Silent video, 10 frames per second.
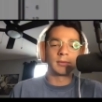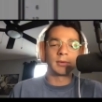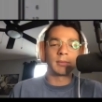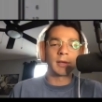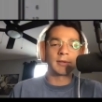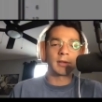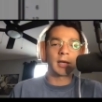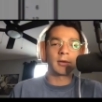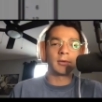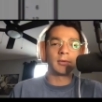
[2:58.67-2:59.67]
Depends on
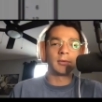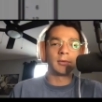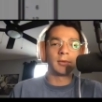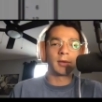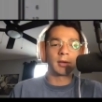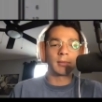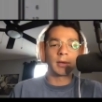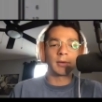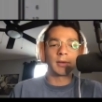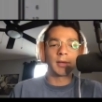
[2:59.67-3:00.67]
how you think
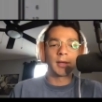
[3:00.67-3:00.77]
about it,